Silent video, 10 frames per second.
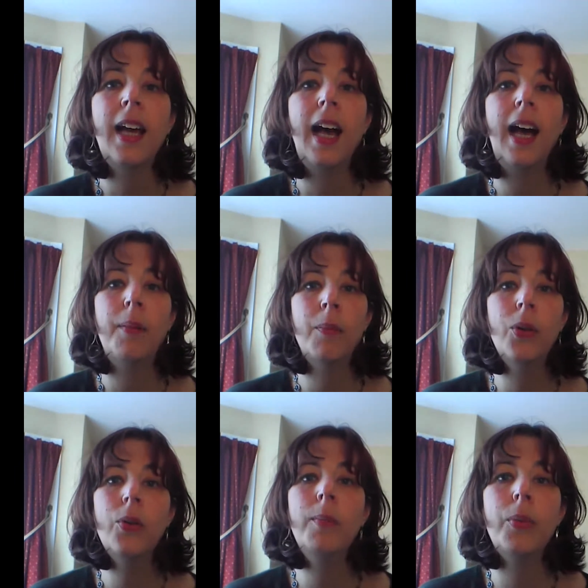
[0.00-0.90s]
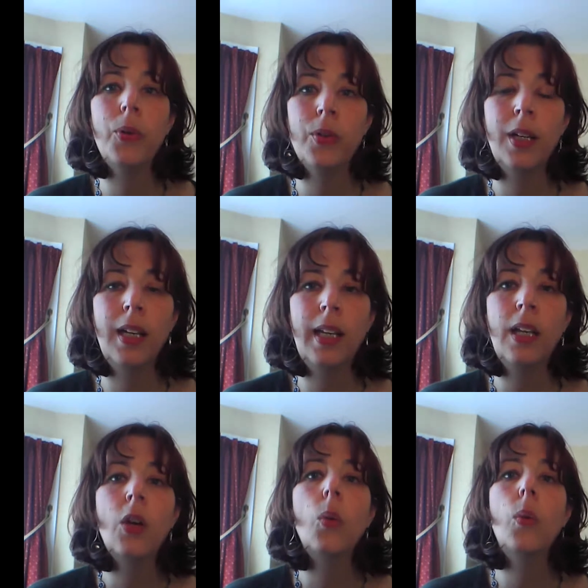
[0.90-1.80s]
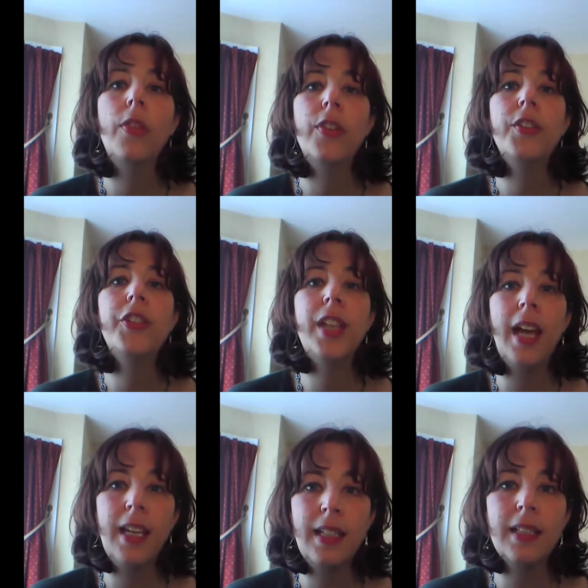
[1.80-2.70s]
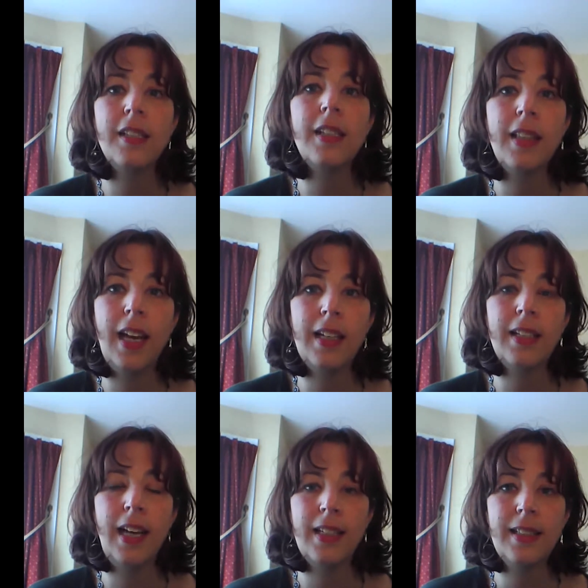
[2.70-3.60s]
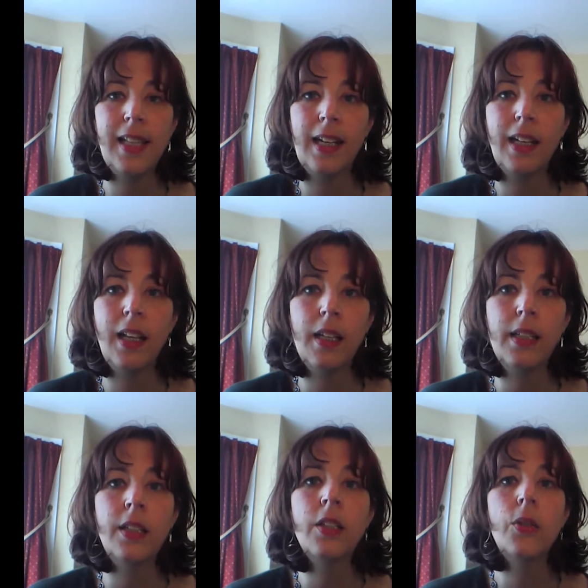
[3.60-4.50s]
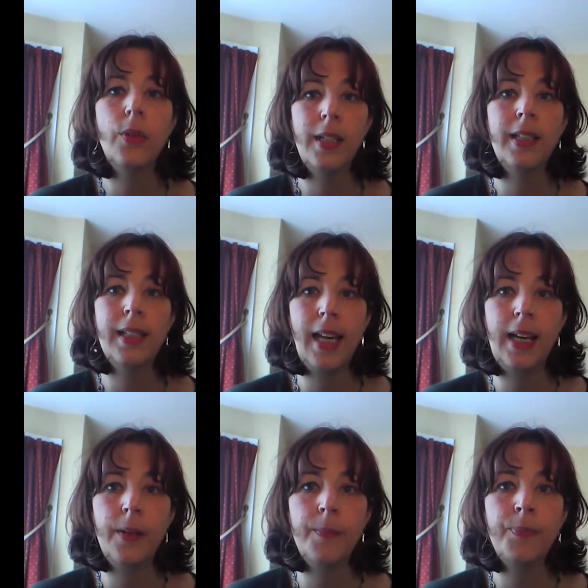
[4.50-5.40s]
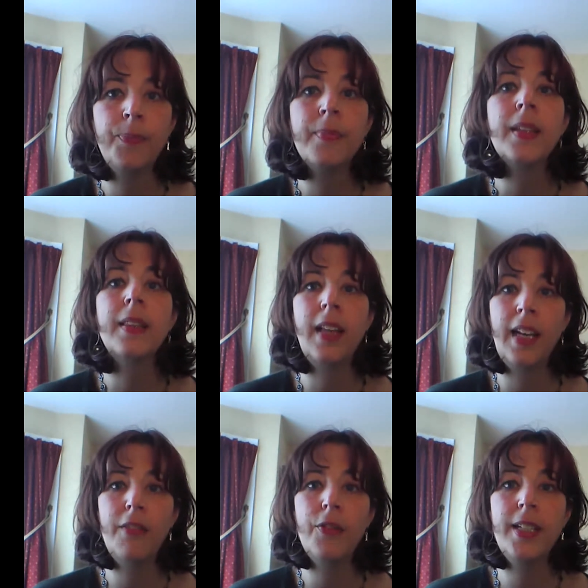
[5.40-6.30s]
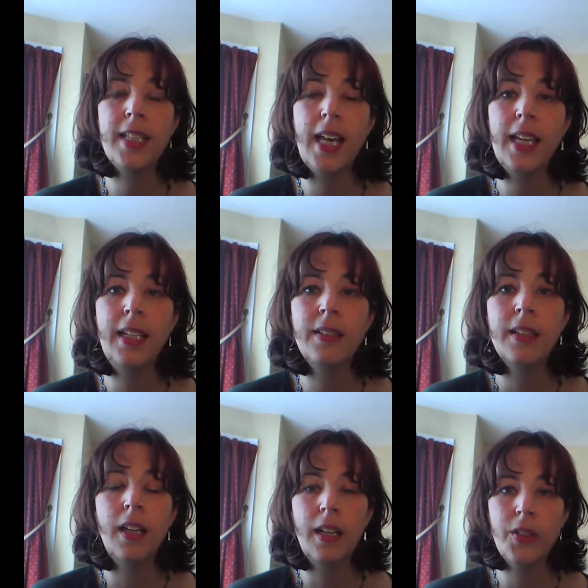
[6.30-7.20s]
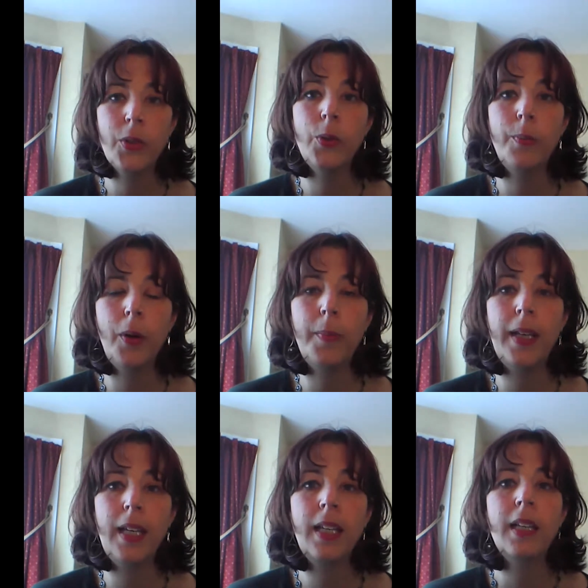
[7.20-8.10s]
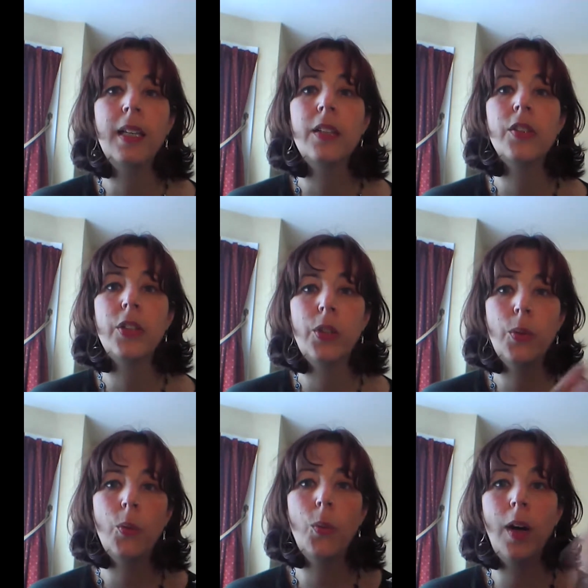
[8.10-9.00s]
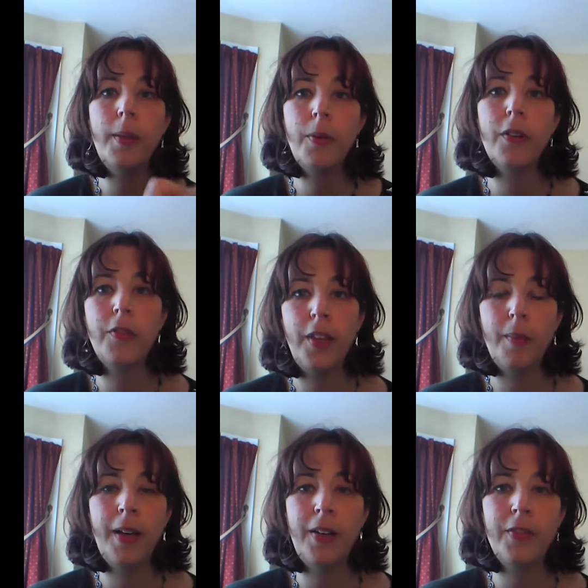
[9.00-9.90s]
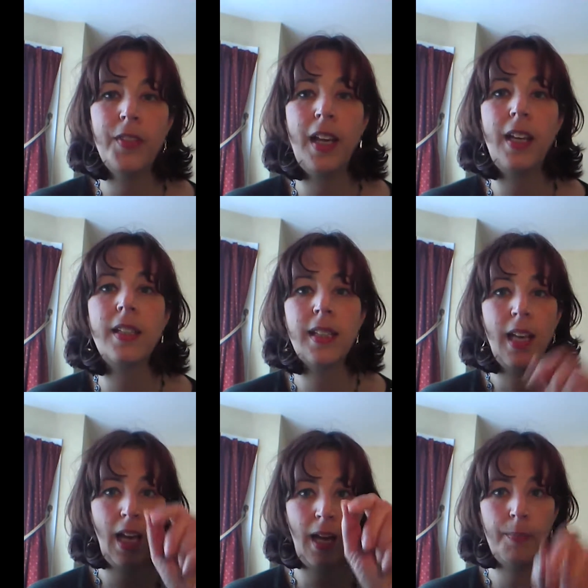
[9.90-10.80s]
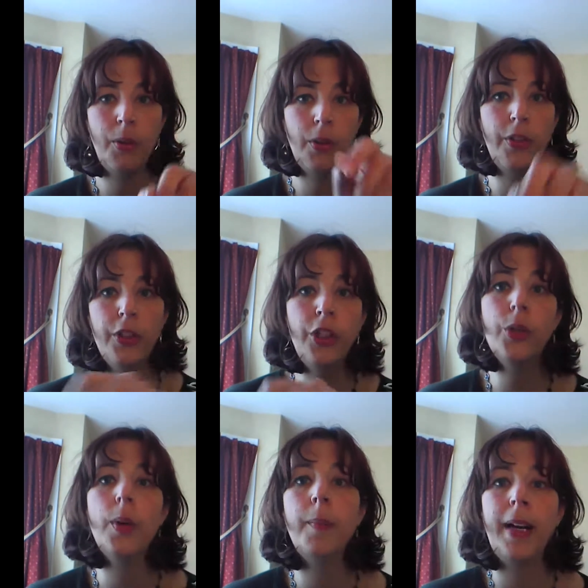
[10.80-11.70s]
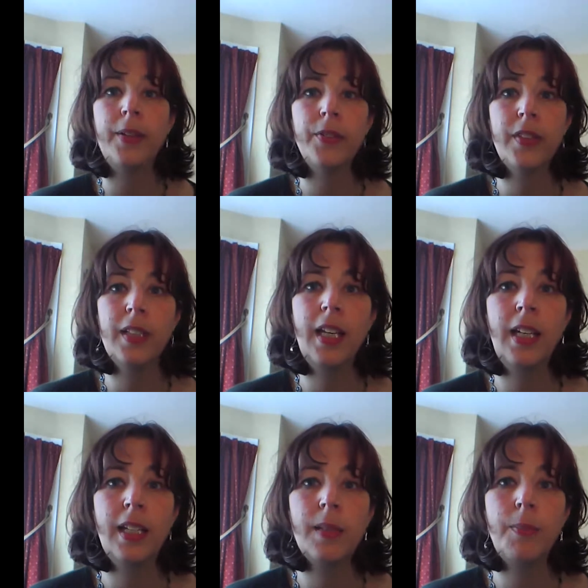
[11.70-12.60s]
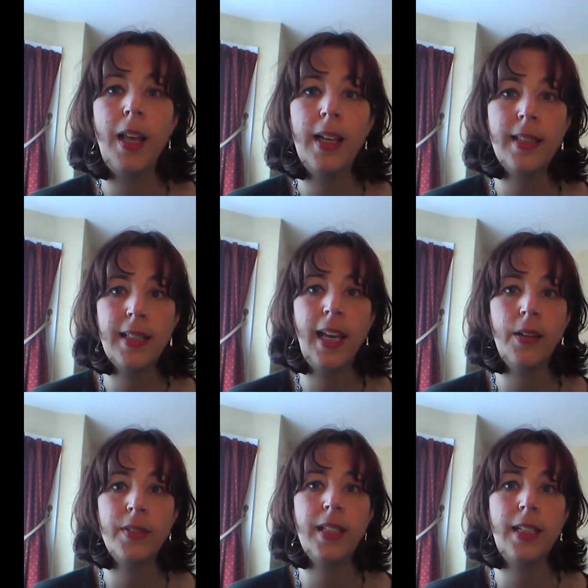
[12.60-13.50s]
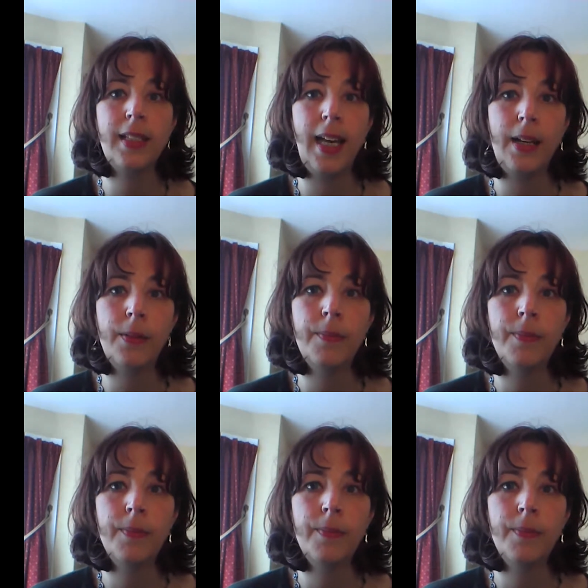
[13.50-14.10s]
and more importantly, with the days to that deadline written down. Then every day I taught Bobby to wipe off the amount of days and put the new amount in its place, counting down.